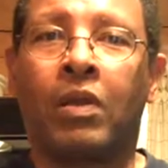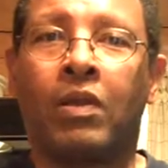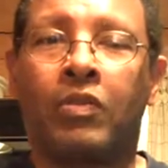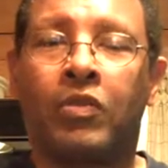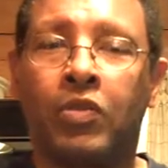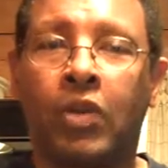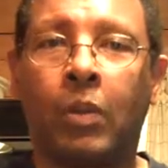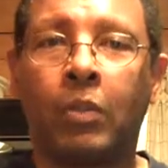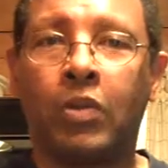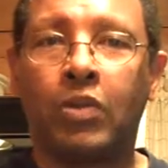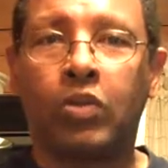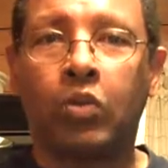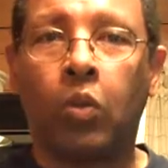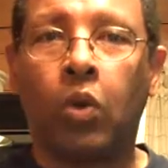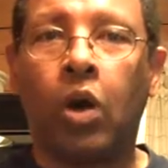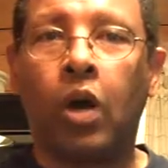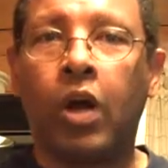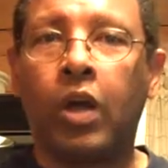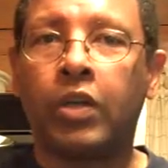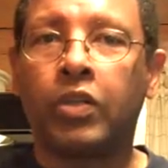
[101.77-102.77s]
Summer
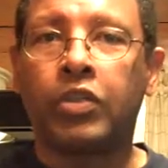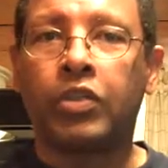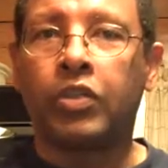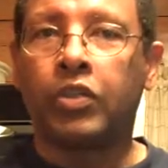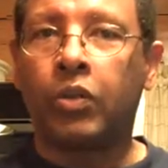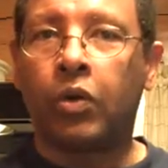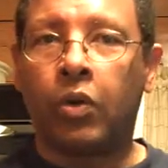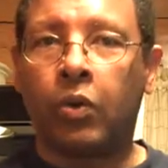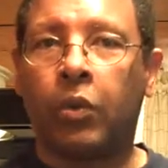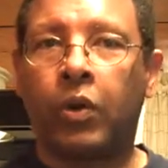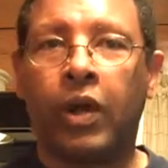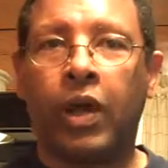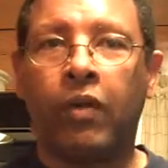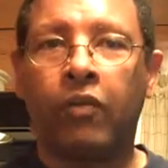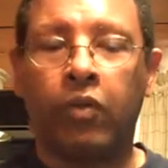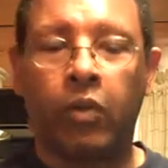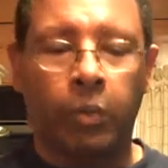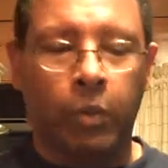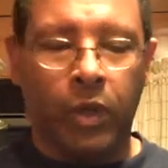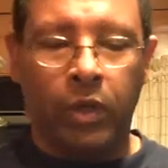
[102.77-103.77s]
squash or
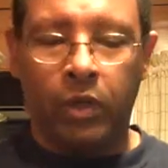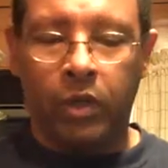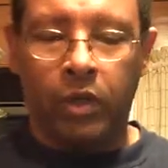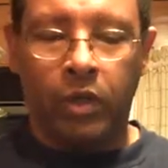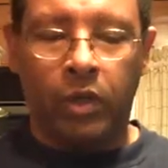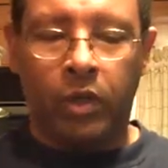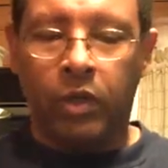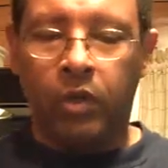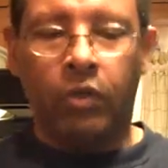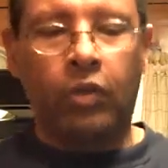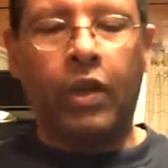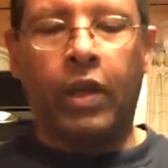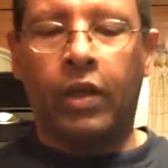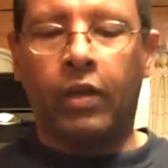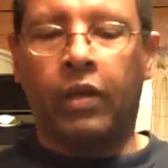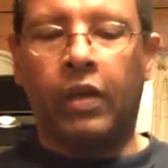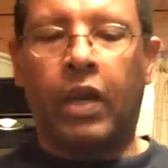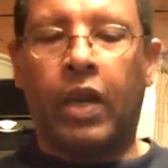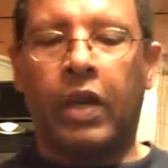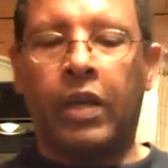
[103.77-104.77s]
whatever, but you
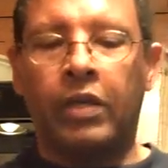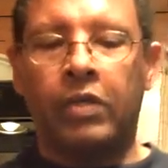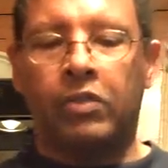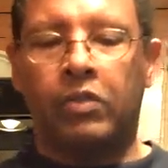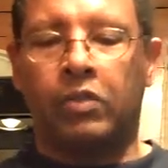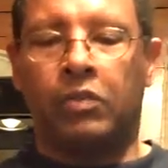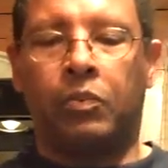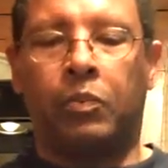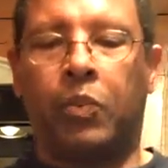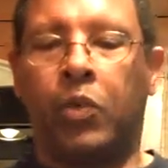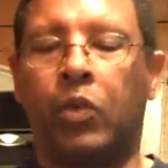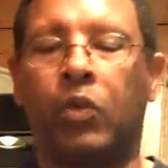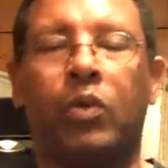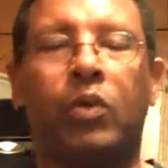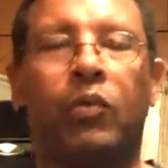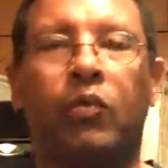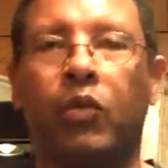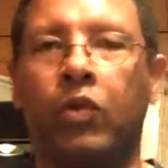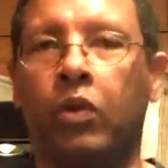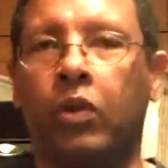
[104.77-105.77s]
got nice,
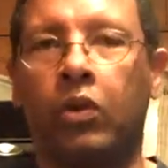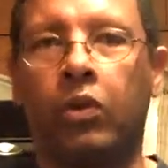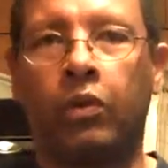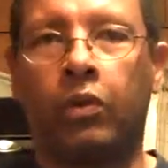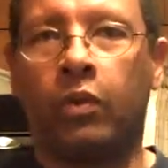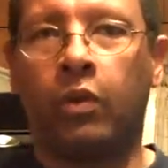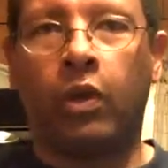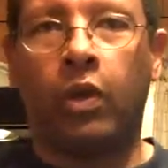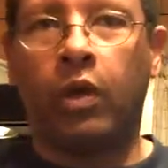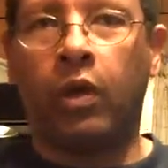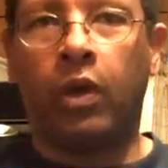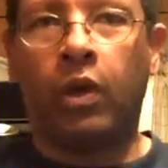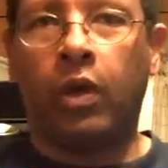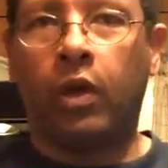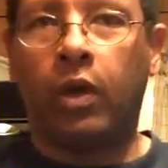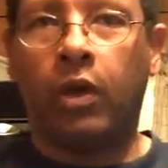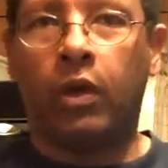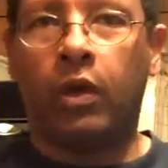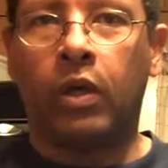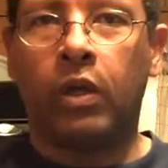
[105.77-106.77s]
beautiful
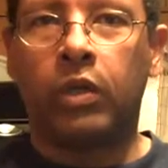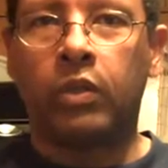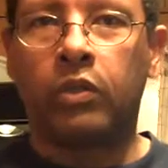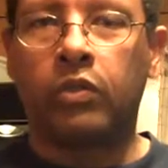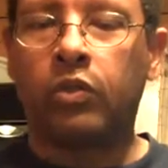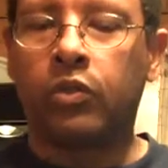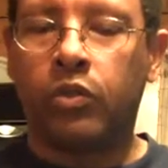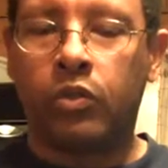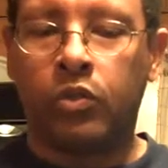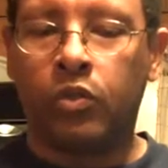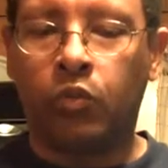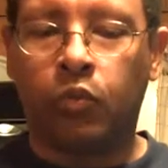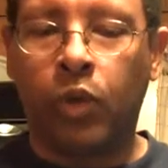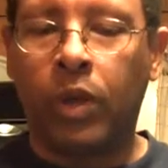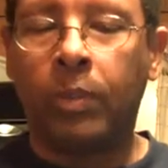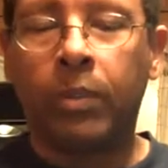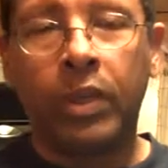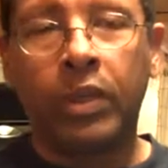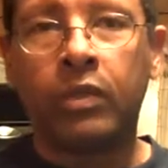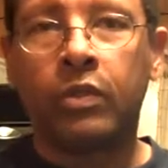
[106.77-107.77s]

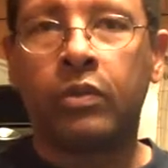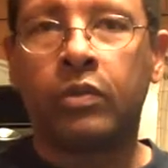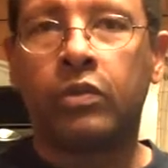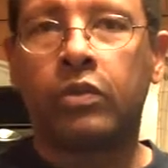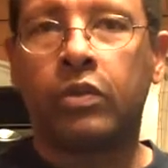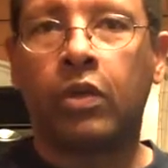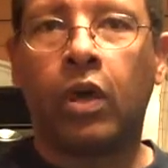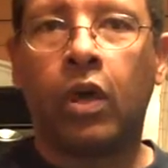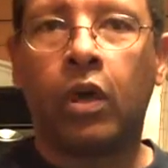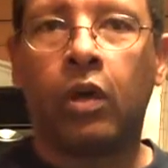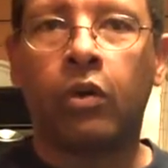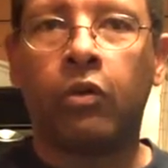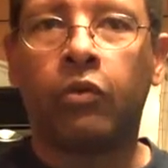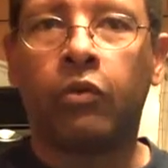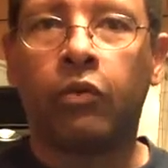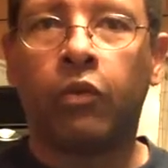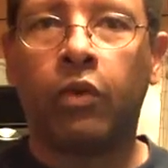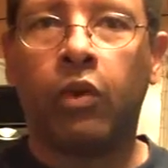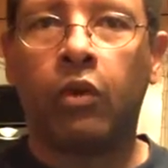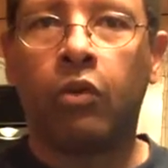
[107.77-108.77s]
ribbons of
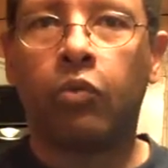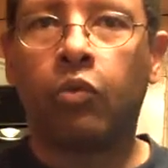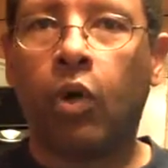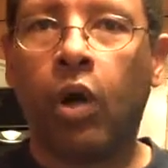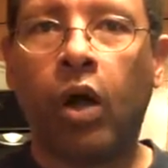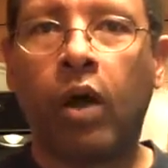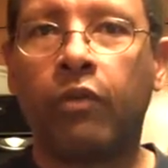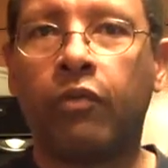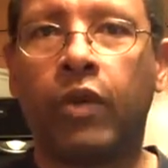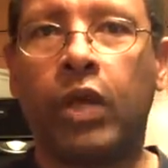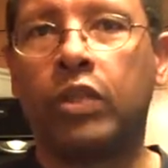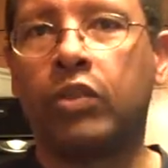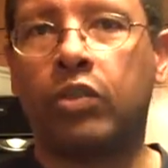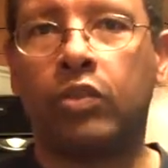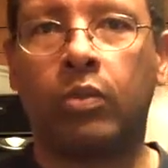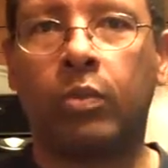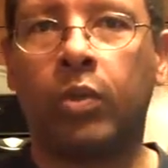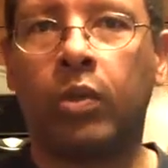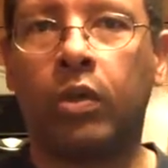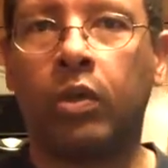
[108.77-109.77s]
raw
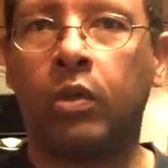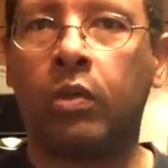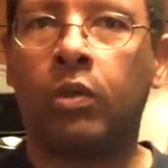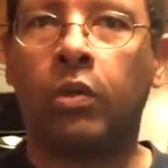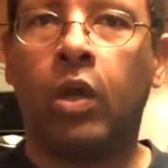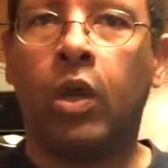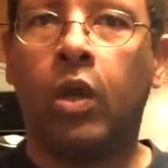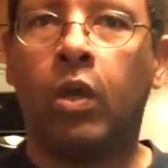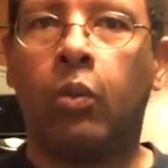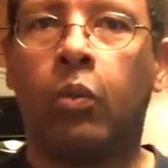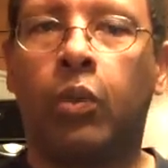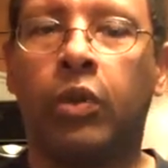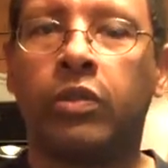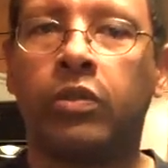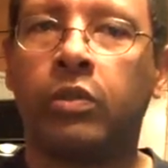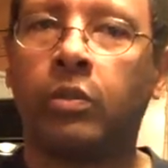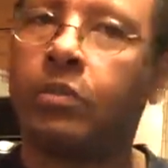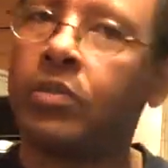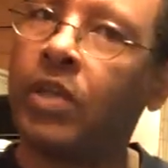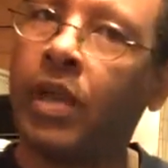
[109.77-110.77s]
vegetable with
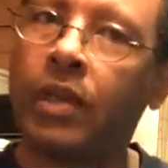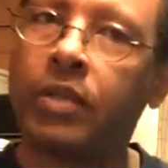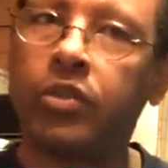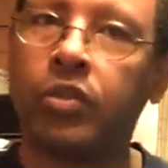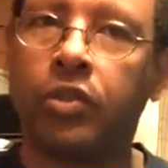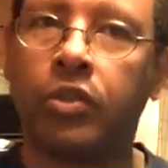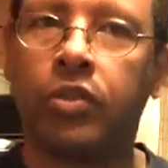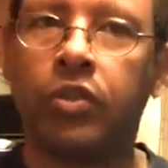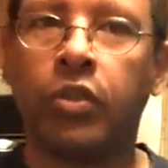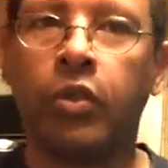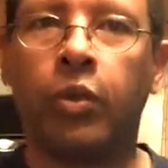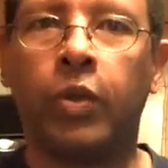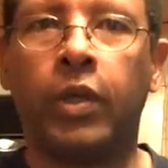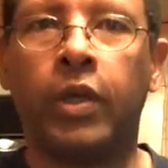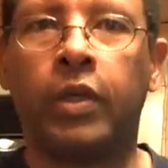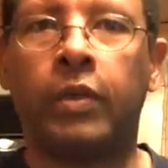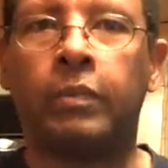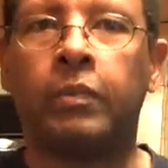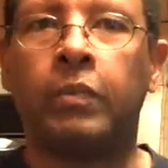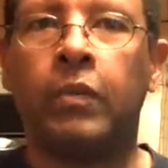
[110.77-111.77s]
some texture to
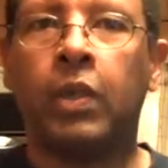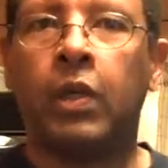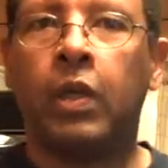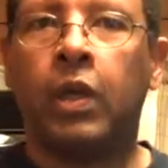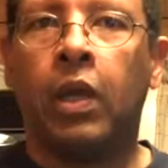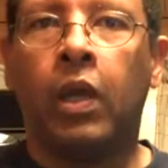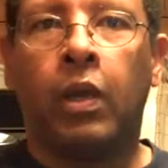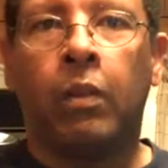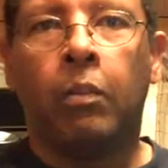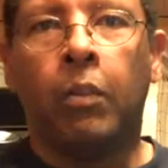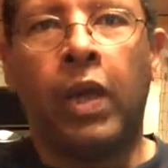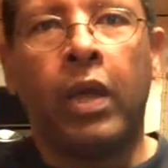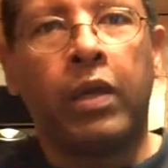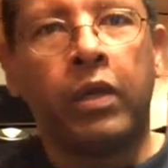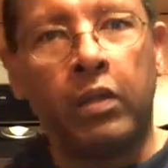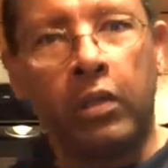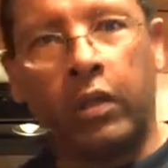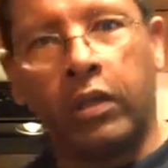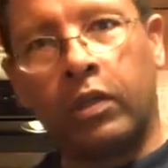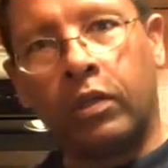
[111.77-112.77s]
it.
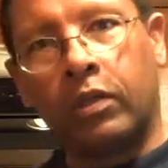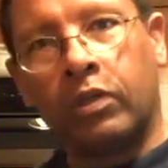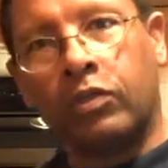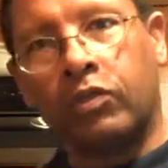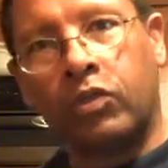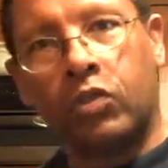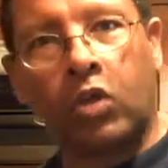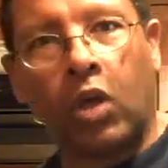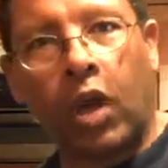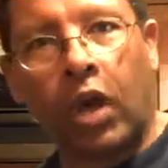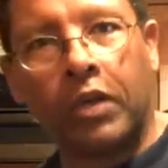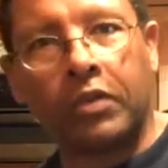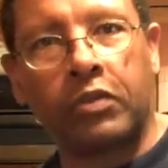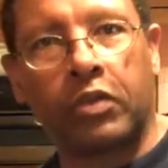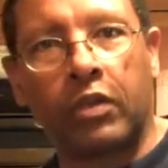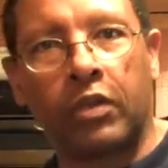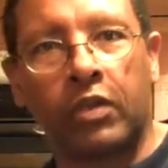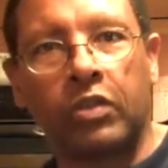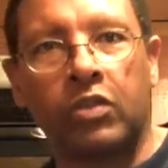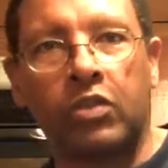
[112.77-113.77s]
Make a little
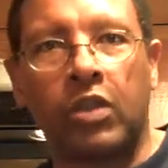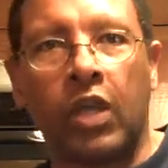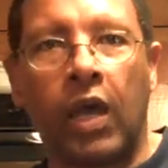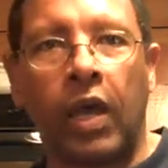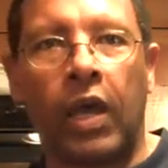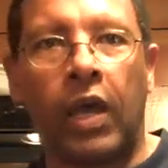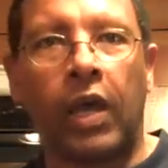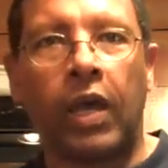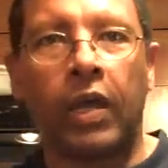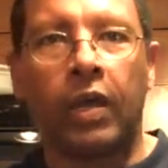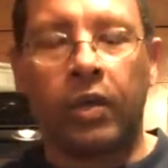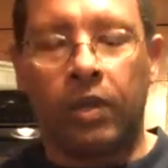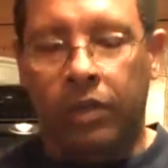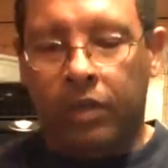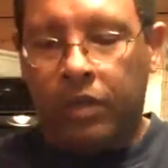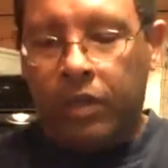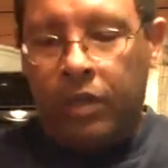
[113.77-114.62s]
sauce on the side.